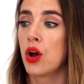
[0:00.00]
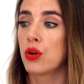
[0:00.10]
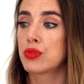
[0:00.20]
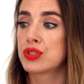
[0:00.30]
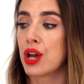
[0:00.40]

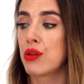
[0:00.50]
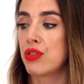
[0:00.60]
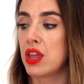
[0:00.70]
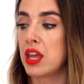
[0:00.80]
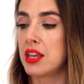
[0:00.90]
Also
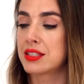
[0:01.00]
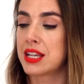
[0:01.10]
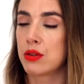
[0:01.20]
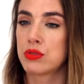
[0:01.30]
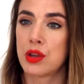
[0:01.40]
the
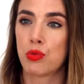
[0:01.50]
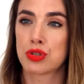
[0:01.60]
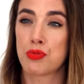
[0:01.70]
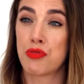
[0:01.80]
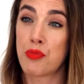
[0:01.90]
Stay All Day
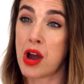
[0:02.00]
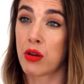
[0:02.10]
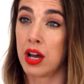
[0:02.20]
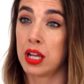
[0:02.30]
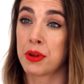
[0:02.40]
waterproof brow
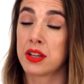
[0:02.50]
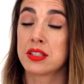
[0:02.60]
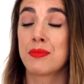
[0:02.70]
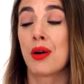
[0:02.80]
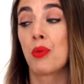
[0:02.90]
colour,
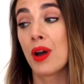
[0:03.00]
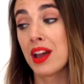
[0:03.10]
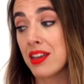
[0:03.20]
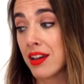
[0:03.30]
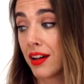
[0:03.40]
because no matter where
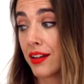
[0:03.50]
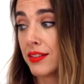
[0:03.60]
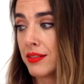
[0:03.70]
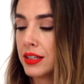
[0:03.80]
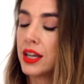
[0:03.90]
you
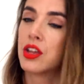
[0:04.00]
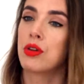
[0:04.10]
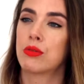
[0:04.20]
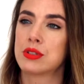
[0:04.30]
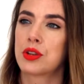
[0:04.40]
go,
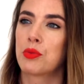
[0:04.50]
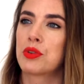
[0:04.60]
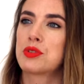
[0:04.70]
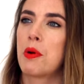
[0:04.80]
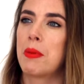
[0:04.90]
you're always going to
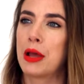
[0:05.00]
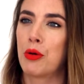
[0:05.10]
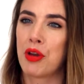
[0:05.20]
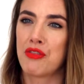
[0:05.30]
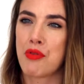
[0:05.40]
want to pop a
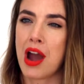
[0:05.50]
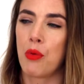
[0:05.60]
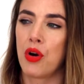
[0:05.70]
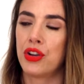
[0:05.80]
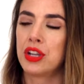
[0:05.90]
little bit of
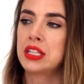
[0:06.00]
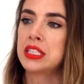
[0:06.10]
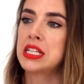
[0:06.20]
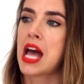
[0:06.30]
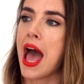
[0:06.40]
brow on.
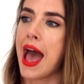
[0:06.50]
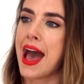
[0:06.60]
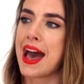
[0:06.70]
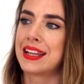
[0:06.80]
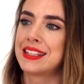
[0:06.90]

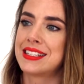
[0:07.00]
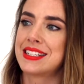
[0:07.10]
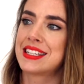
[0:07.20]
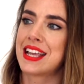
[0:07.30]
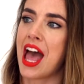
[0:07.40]

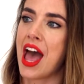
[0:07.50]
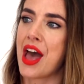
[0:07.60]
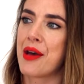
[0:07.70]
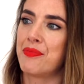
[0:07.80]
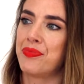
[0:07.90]
And
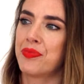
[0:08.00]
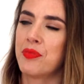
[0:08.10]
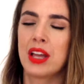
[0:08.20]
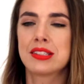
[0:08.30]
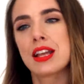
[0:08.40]

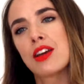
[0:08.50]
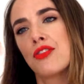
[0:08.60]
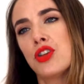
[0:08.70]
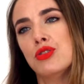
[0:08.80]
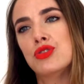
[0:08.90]
a slick of
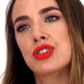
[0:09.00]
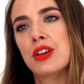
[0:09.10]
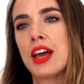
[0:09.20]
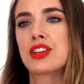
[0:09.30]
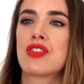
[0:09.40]
huge
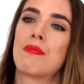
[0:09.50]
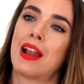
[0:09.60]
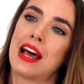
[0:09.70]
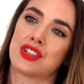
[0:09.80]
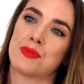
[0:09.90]
extreme
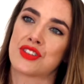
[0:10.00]
lash